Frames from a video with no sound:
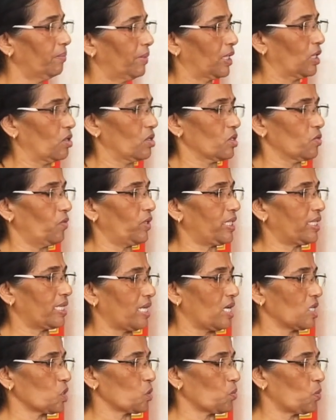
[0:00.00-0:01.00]
Because we
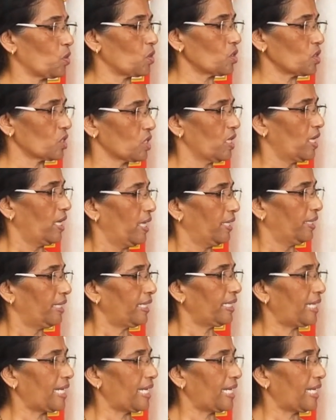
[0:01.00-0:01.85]
transpose the